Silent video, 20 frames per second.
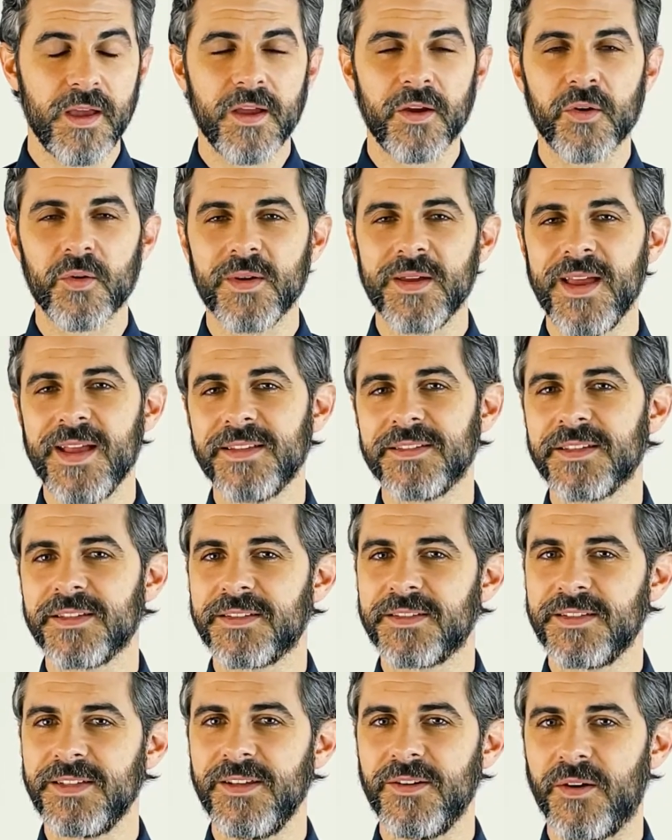creates a
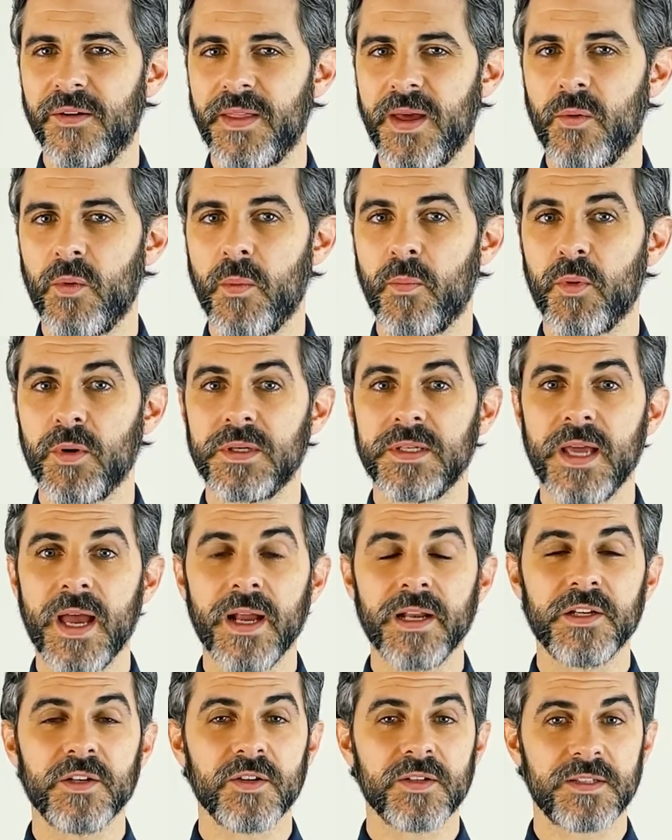seal that will
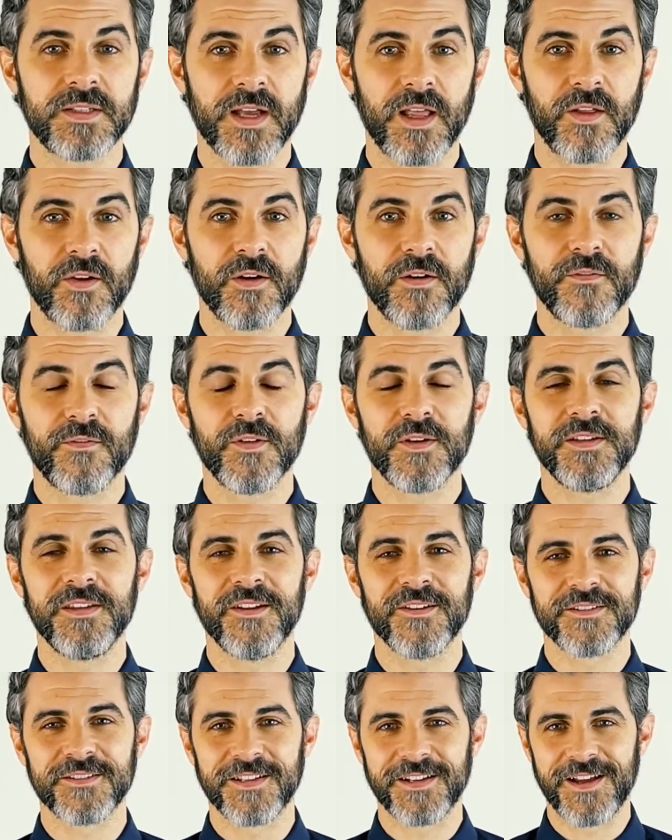protect your cellar for
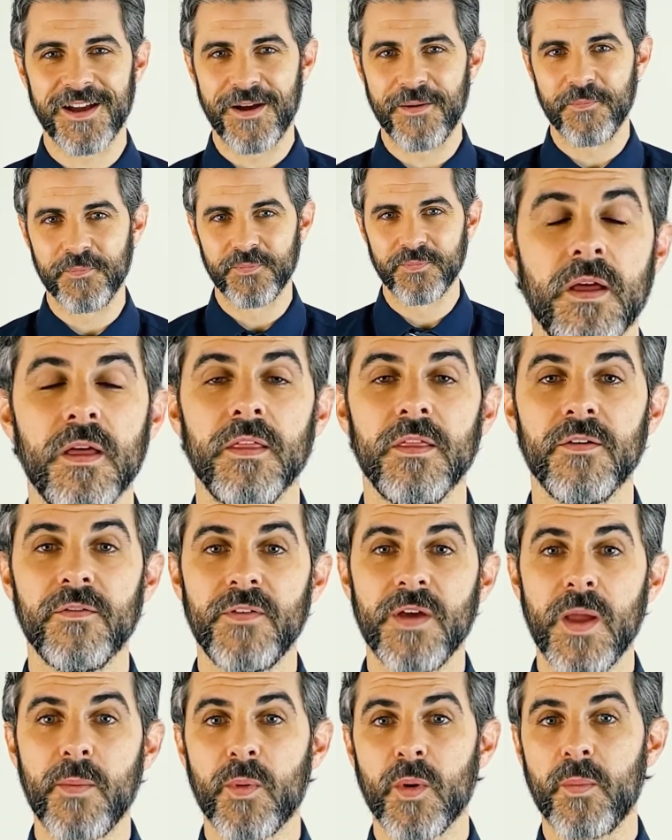years to come. The
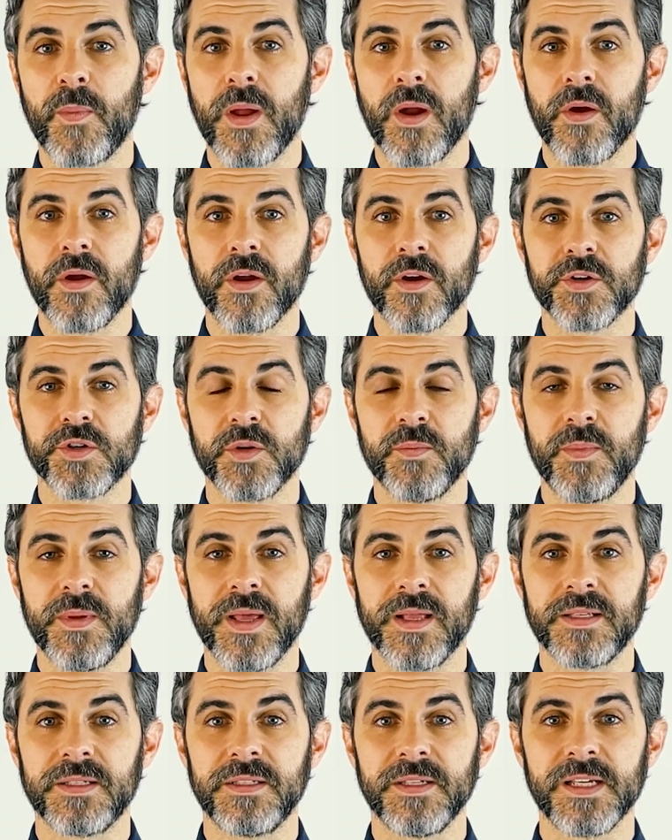vapor barrier should
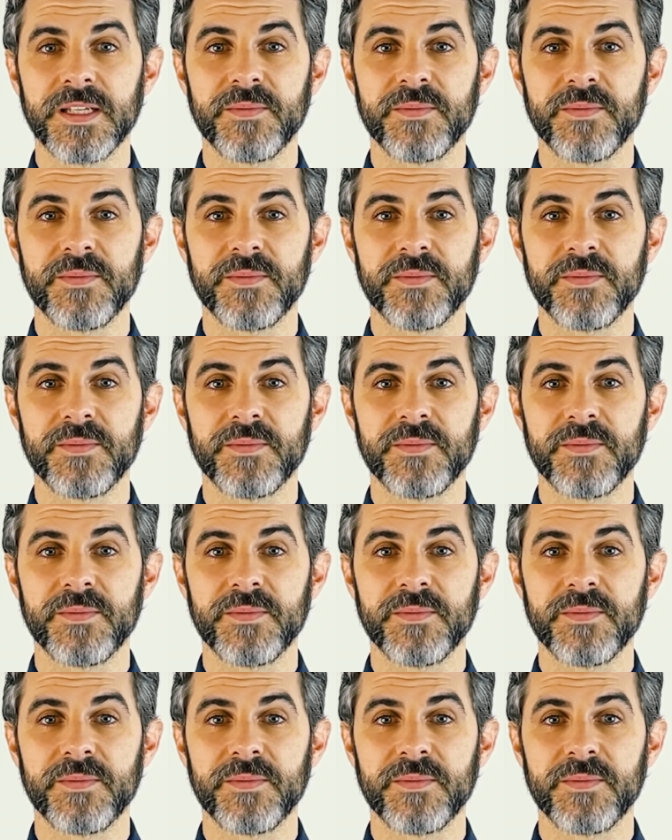be at 6